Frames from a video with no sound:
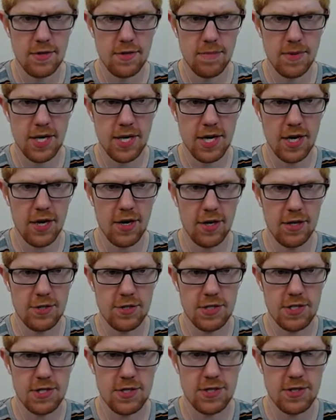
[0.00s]

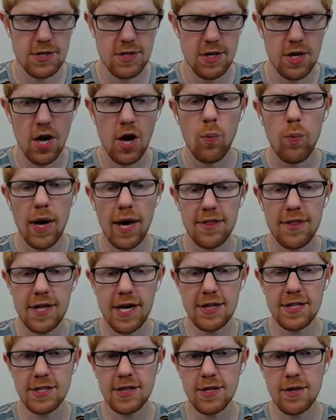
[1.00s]
Because, well, I, th
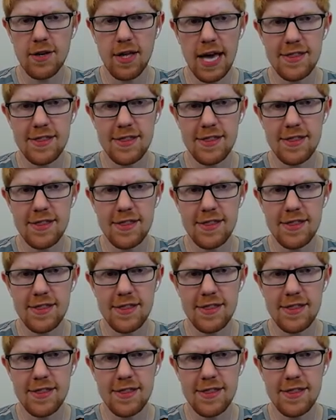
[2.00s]
I, think the,